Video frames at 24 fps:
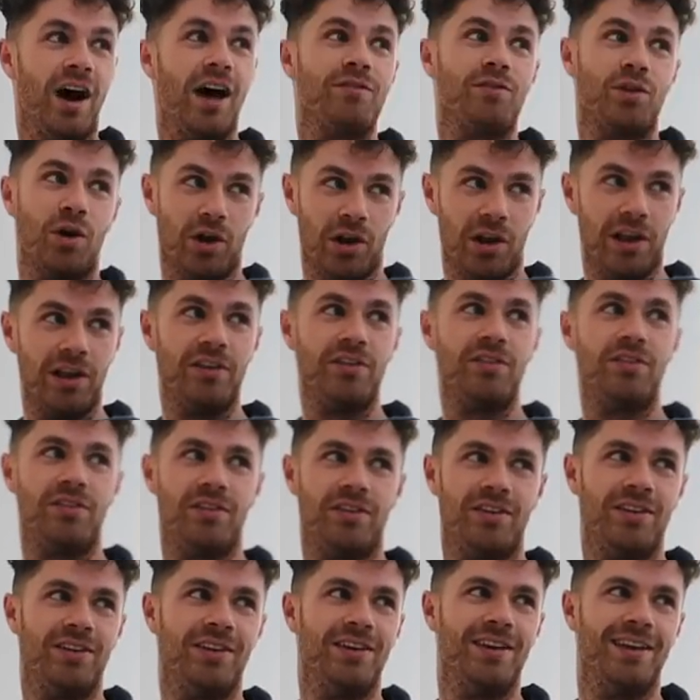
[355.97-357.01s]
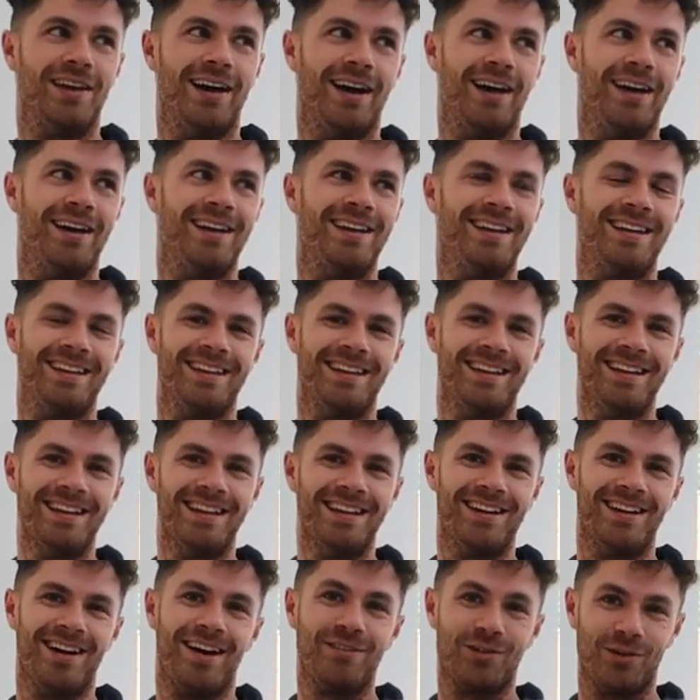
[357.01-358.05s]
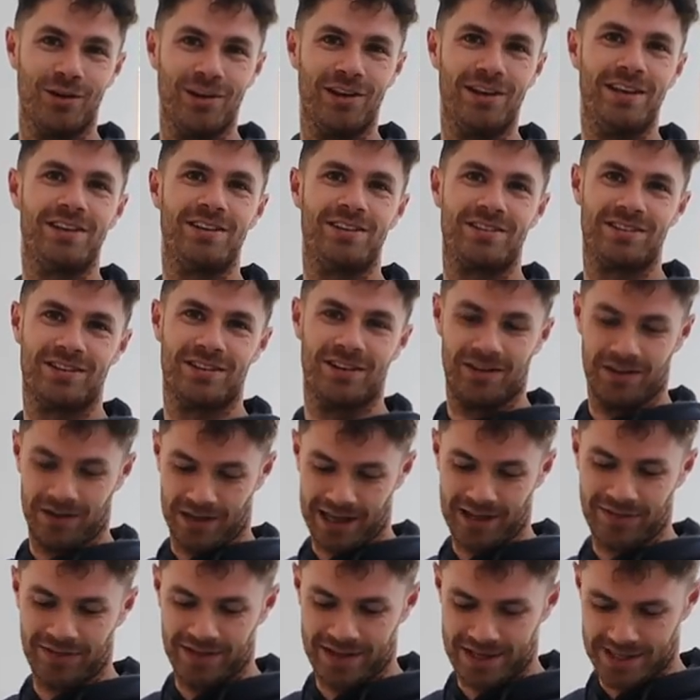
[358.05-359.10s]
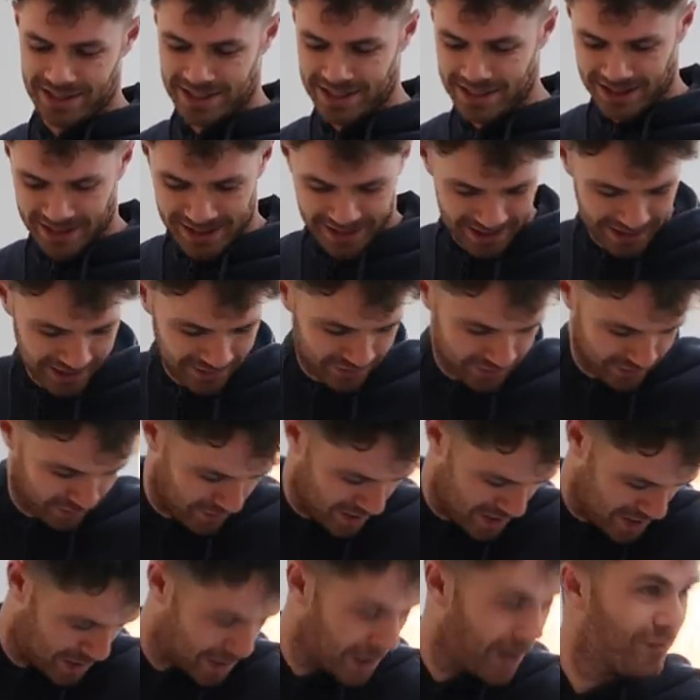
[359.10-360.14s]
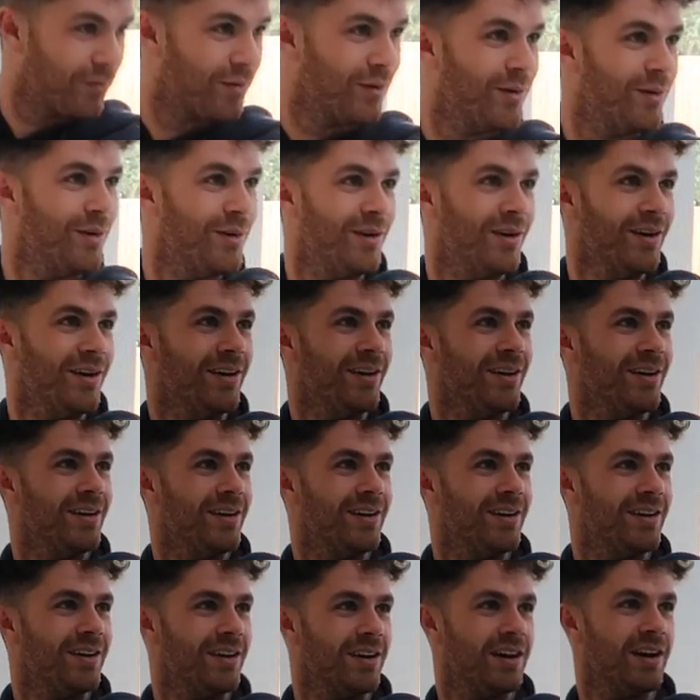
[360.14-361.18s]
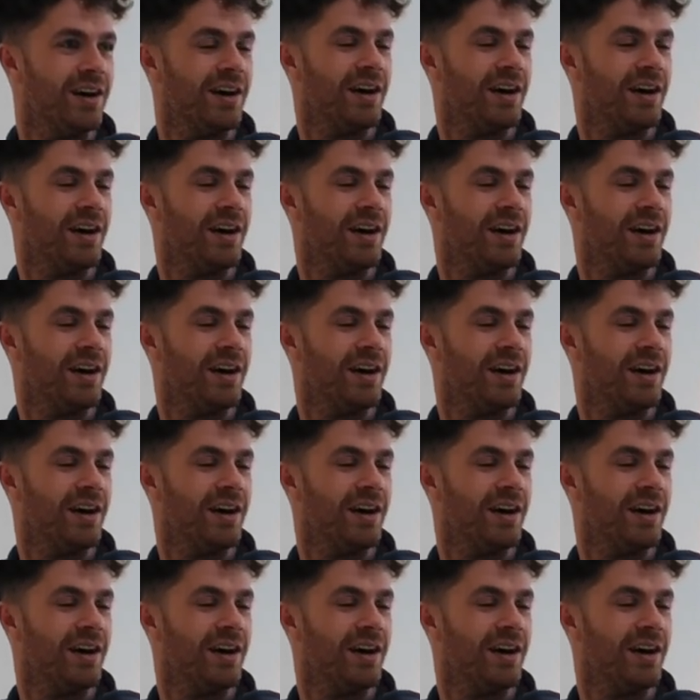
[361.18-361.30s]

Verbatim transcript: I've got a list. Uh, I've got a list, so I'll add these in. I You're really liking it as well, I can tell.